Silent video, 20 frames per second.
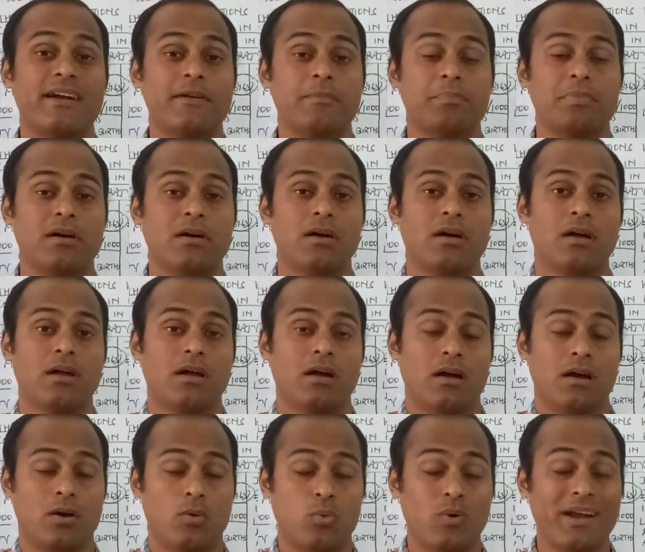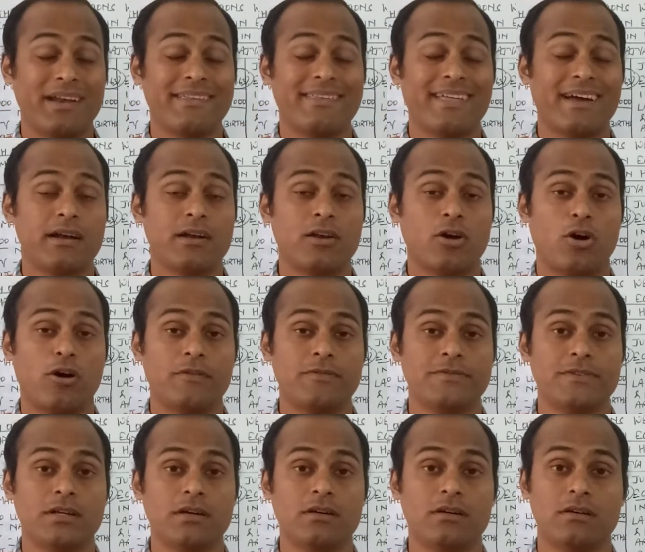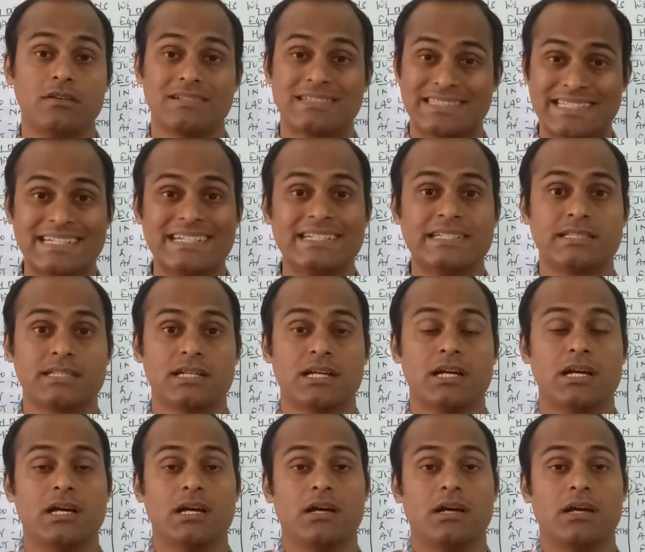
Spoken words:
third of the seats